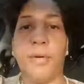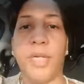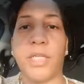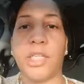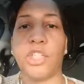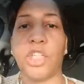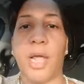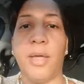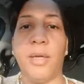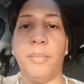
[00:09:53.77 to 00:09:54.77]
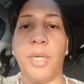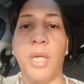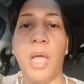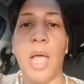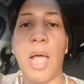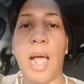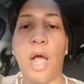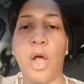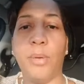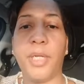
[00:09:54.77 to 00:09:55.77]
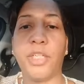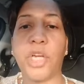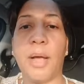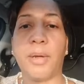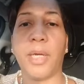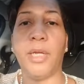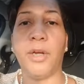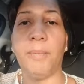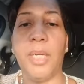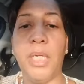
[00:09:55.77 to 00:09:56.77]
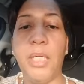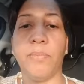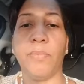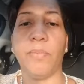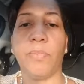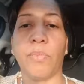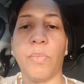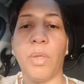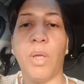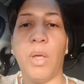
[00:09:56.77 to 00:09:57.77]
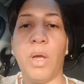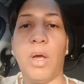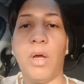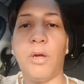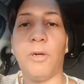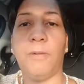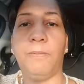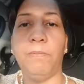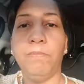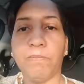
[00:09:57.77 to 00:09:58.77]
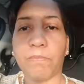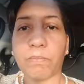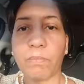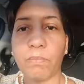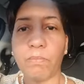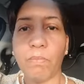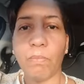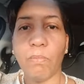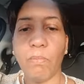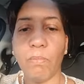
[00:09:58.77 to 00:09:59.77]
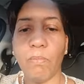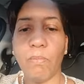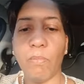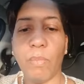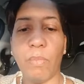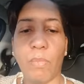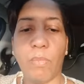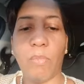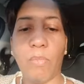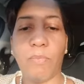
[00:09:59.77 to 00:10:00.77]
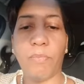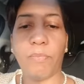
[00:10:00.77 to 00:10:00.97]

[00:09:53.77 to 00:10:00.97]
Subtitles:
(no one is talking)